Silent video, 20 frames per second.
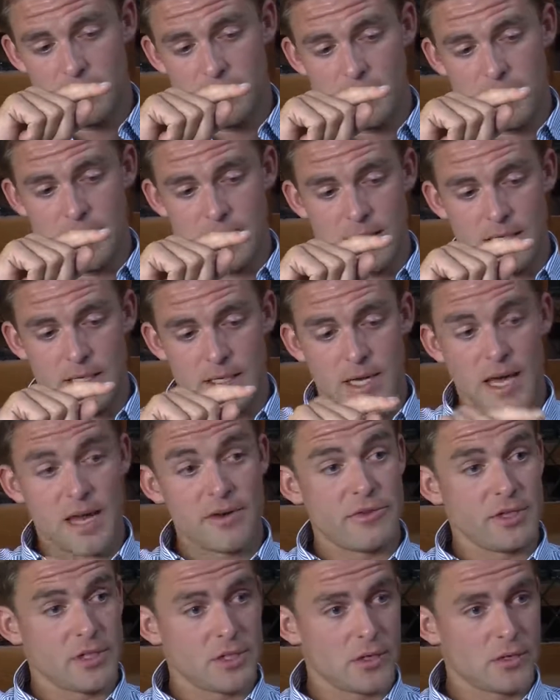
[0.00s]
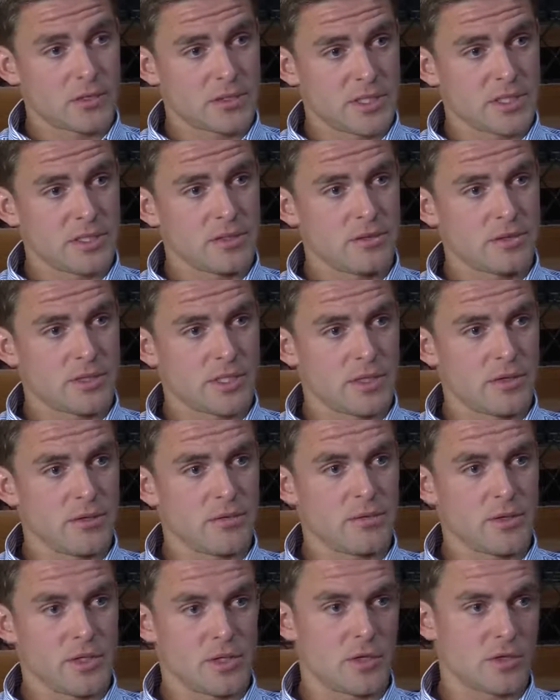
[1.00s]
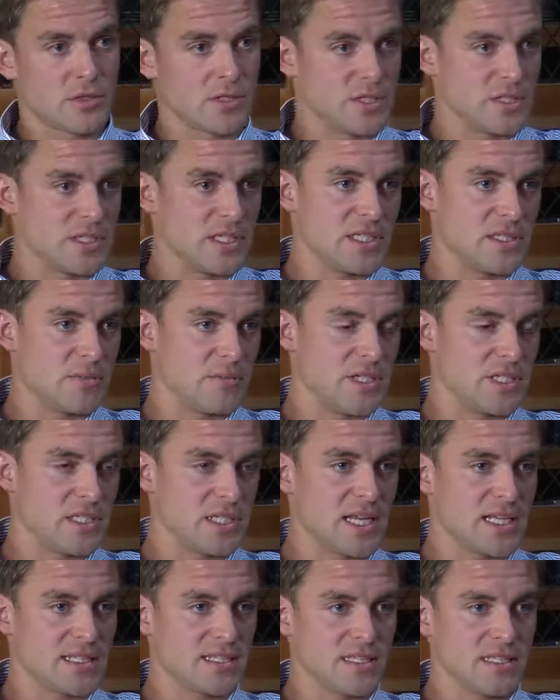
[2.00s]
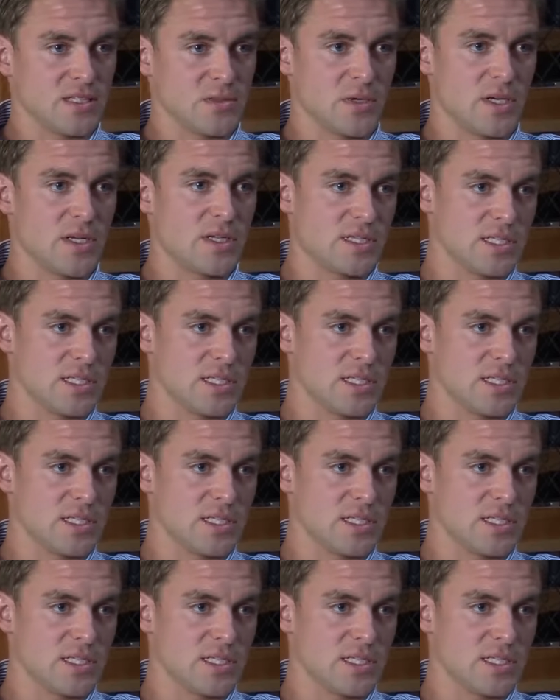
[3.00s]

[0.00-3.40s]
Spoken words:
Henry coxing, so the coxers need to be selected as well.